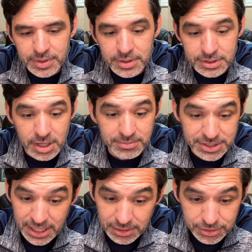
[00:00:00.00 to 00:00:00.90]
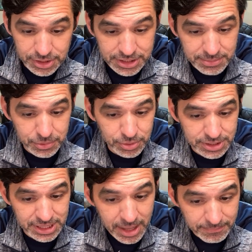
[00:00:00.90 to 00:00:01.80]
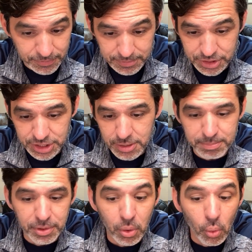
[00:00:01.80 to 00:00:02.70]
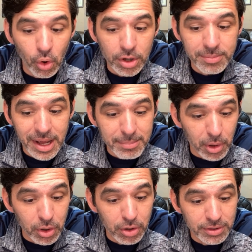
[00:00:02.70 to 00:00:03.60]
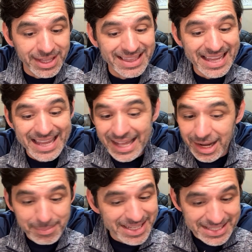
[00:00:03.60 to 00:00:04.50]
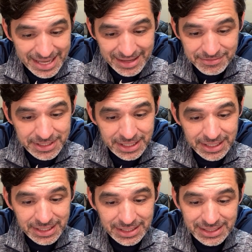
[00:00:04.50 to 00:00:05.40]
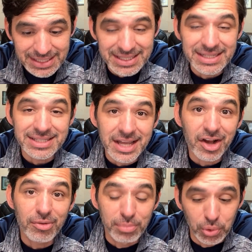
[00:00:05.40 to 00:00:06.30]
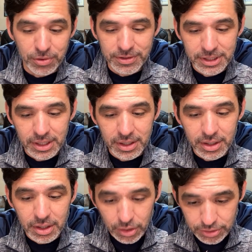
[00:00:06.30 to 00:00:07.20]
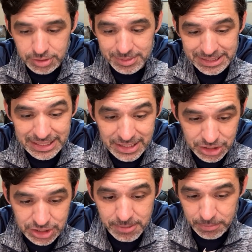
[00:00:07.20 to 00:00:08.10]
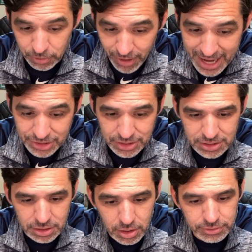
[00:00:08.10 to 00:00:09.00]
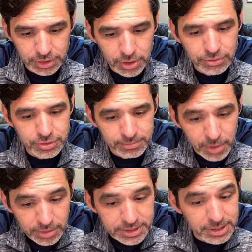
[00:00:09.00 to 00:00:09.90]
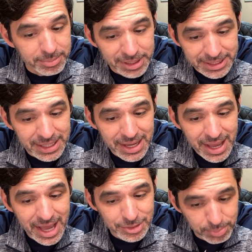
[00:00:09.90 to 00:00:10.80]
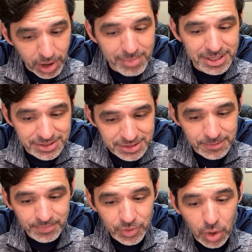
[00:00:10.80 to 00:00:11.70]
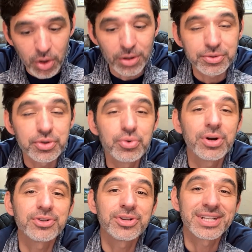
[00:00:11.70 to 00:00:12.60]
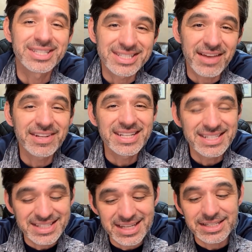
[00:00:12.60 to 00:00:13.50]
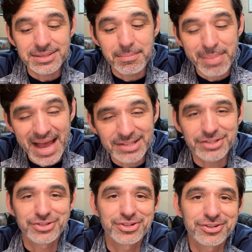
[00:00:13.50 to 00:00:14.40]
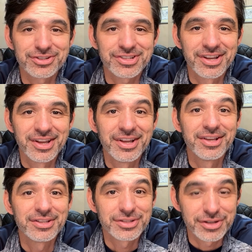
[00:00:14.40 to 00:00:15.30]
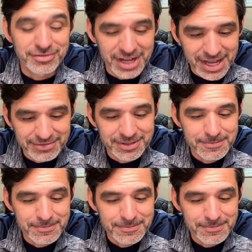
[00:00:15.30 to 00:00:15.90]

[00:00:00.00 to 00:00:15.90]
Some sailors attempt to escape from the ship, but are warned by Paul that they cannot be saved unless they stay on board. Ultimately, the ship crashes along the coast of Malta, but as promised, all 276 passengers survive.